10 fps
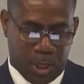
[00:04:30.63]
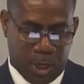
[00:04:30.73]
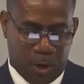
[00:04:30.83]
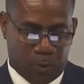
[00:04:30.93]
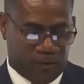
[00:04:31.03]

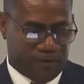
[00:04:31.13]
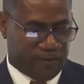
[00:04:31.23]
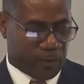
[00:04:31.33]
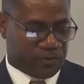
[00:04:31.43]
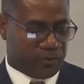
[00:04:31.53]
were
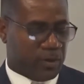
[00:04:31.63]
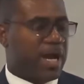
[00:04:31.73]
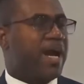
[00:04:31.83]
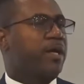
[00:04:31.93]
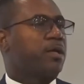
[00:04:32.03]
forced to
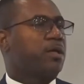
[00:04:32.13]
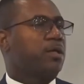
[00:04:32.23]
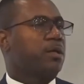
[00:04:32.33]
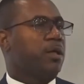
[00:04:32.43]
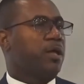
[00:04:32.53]
act
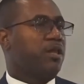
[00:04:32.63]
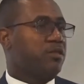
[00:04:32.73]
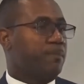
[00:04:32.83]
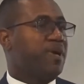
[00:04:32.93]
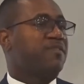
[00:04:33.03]
in the
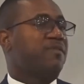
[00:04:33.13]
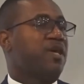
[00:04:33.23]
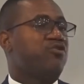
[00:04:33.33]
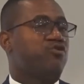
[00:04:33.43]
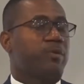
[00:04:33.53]
best
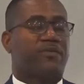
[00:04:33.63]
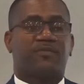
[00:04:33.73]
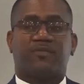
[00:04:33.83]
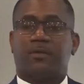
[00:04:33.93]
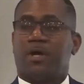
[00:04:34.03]
interests
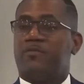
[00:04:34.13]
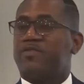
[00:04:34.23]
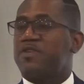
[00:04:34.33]
of St.